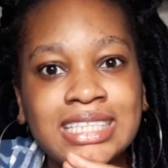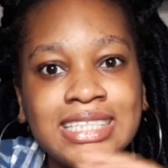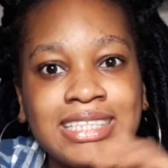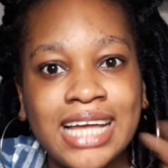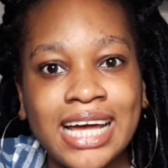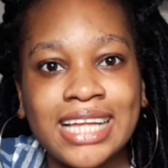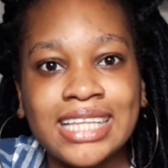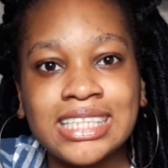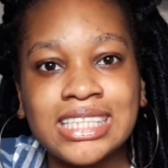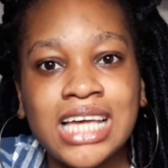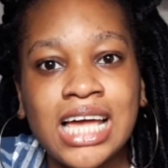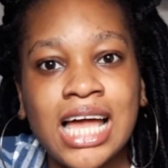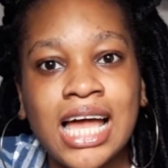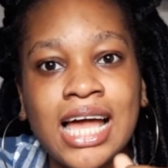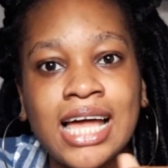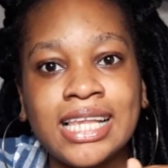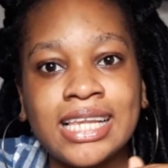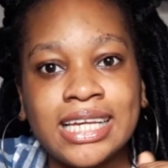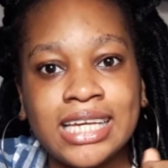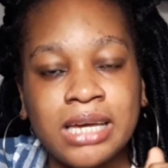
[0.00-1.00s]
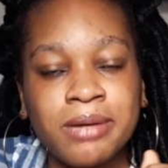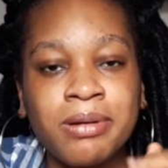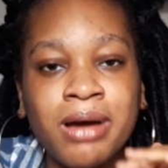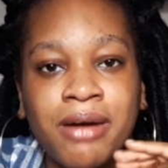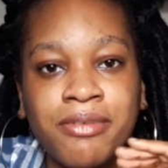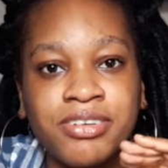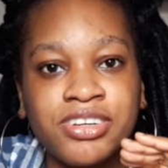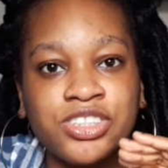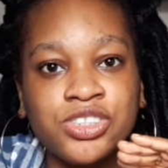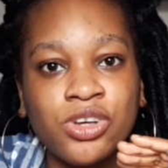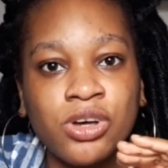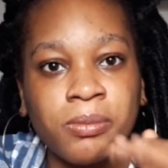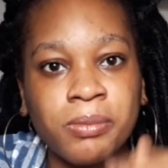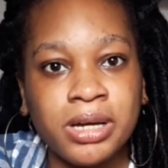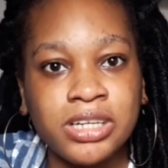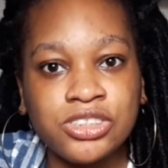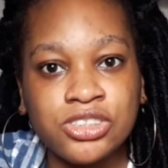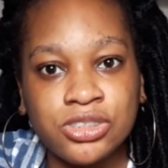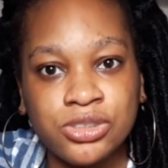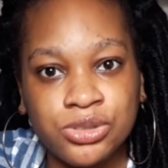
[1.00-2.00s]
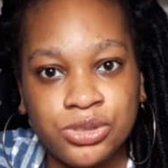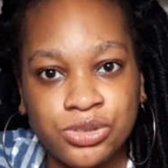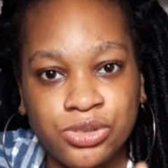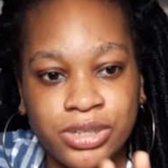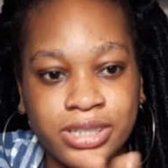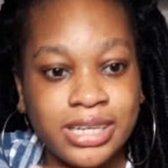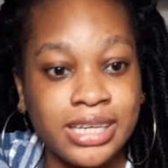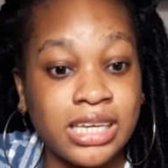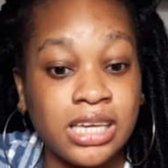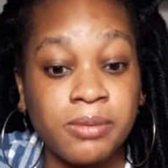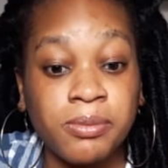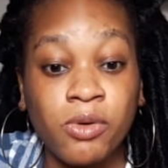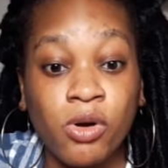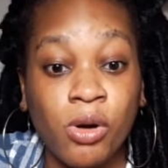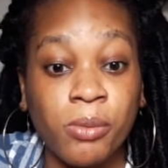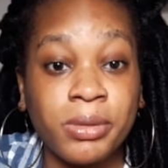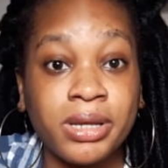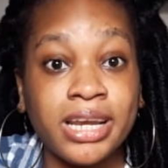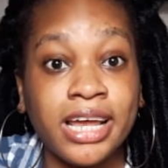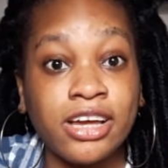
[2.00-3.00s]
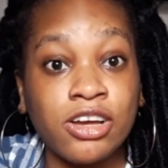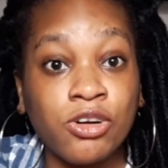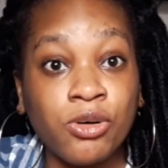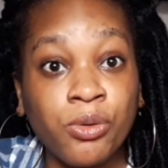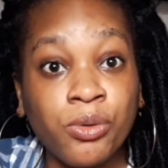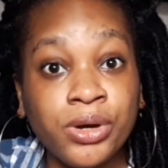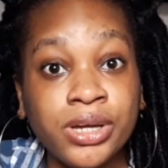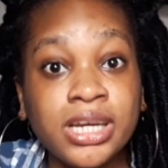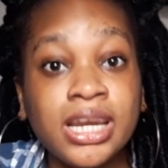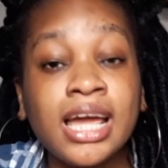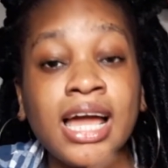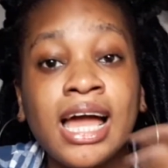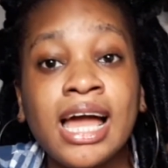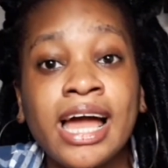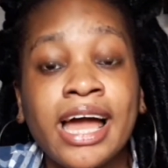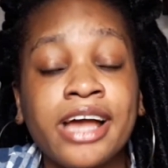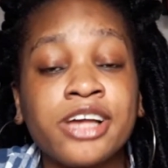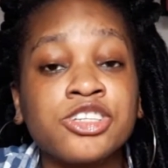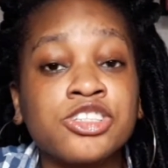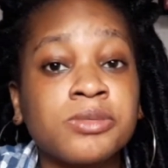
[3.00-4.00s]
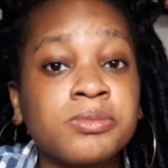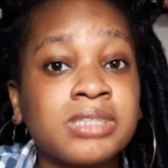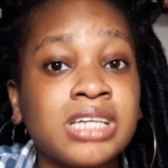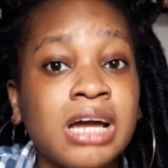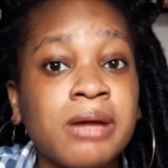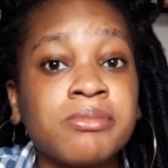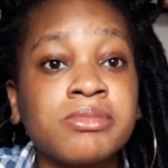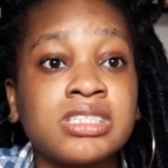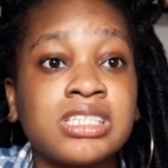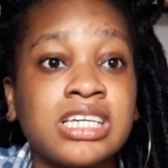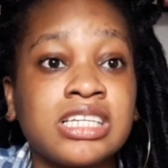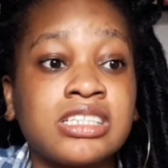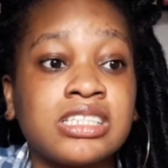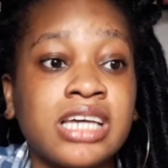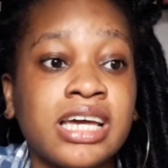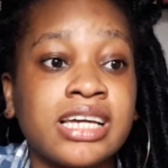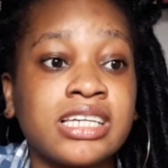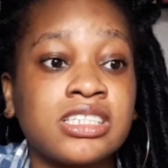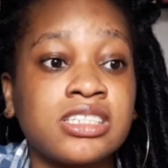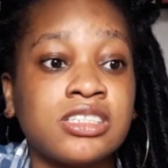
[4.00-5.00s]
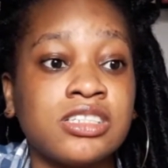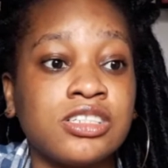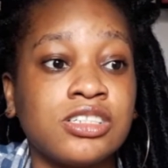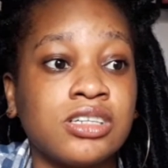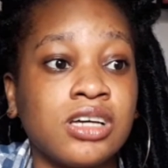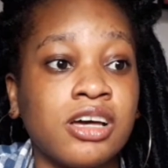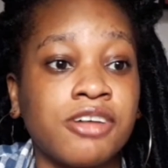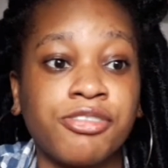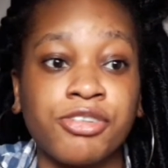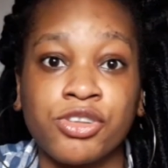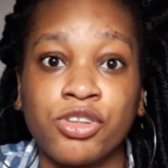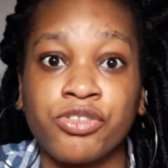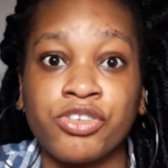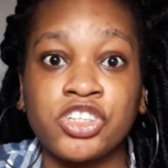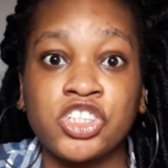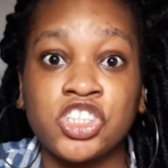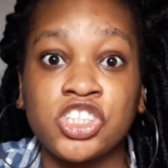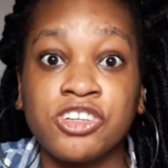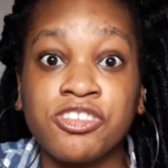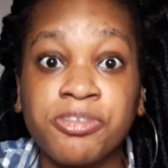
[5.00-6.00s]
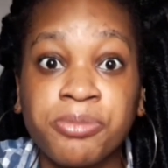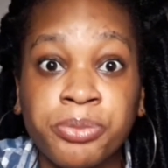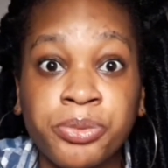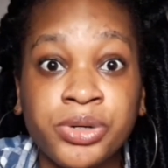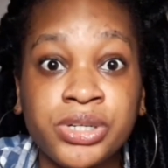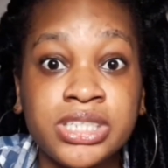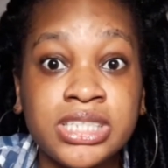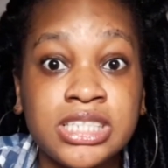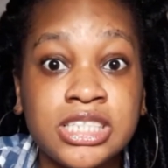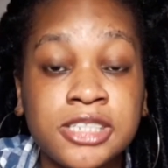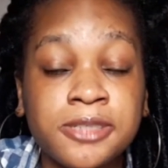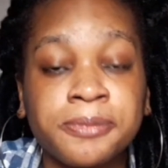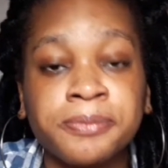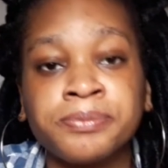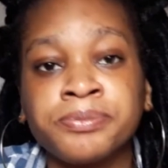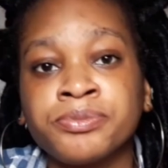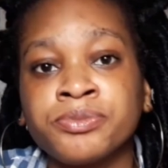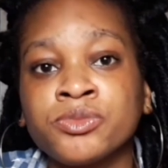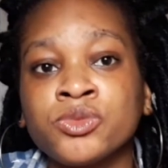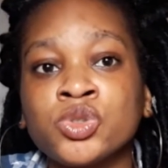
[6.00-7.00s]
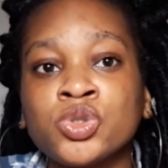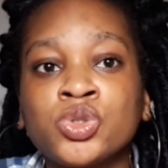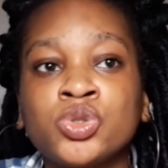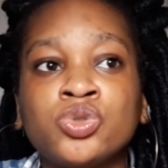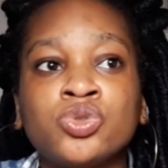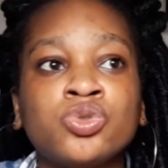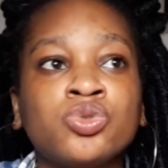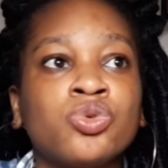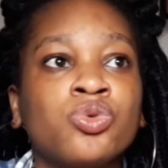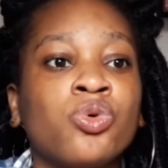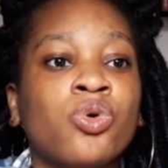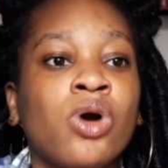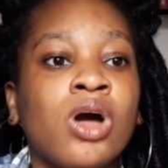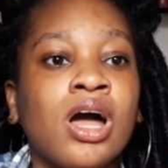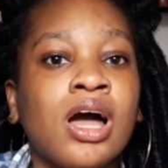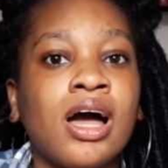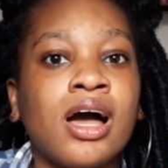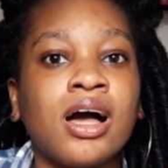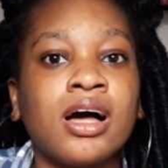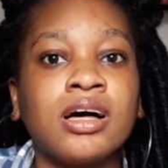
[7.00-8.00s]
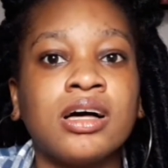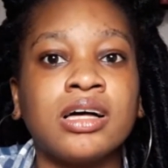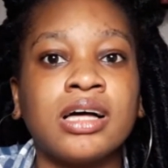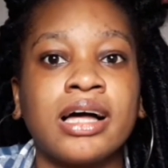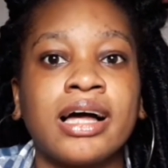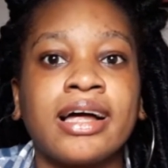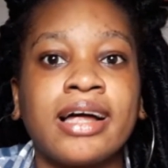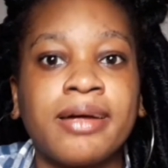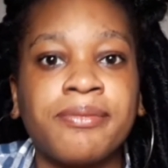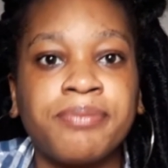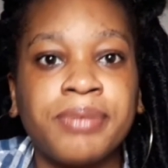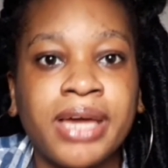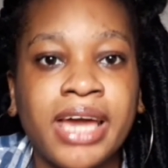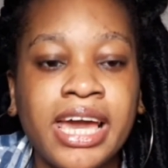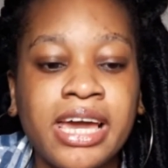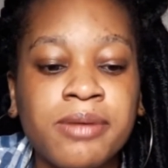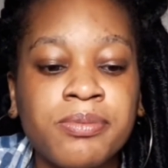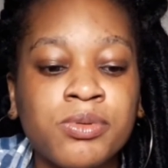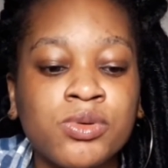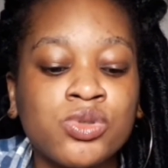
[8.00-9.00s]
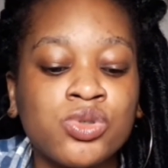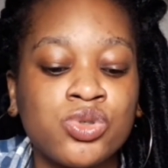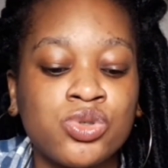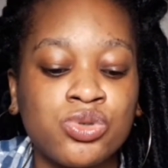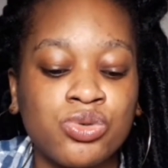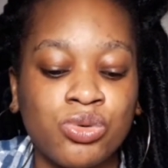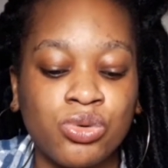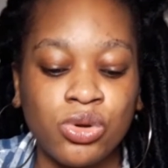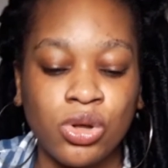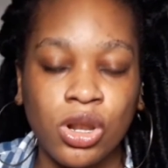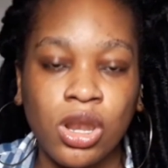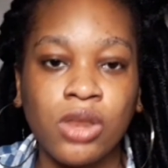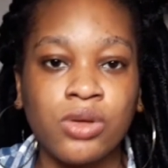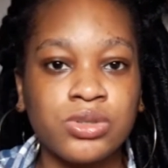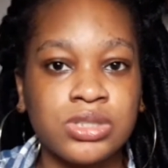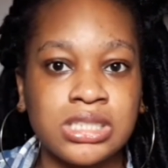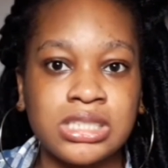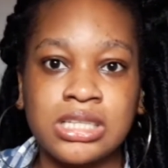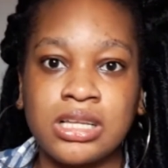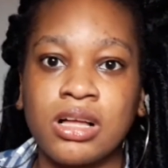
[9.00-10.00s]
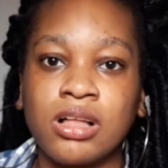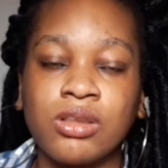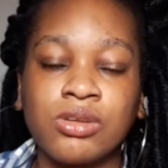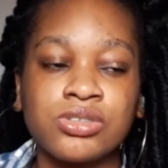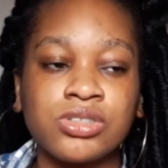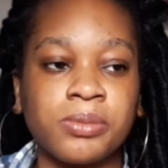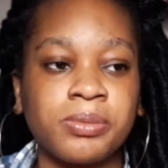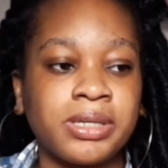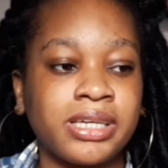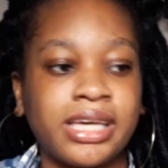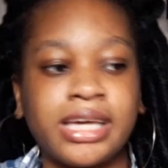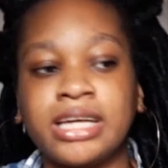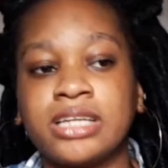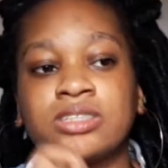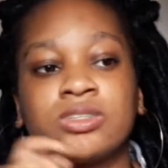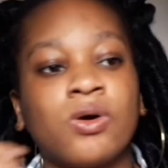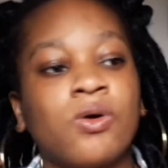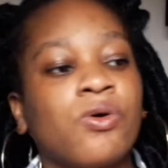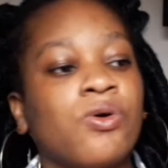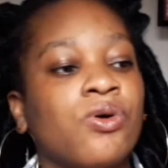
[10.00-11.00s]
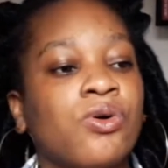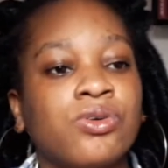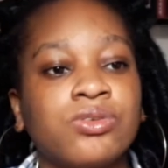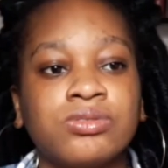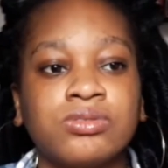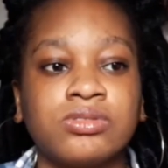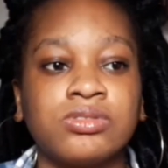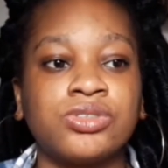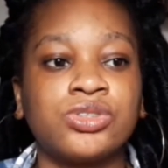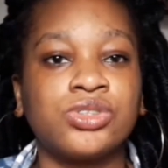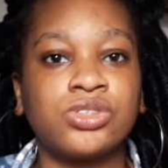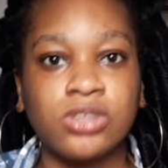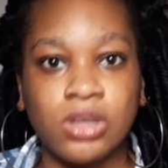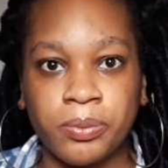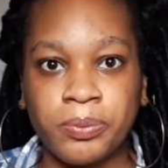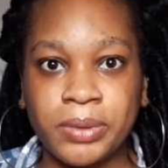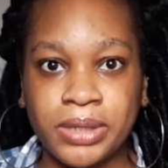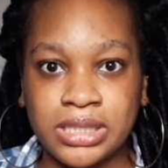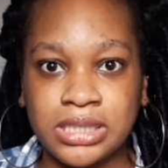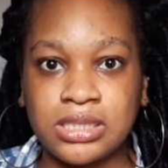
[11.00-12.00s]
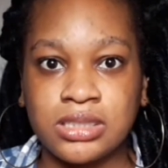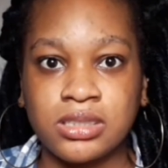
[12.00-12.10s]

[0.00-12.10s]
that they keep having these Ogbanje children, they keep coming and going, and sometimes it takes the effort of a chief priest to be able to close up the gate or stop it.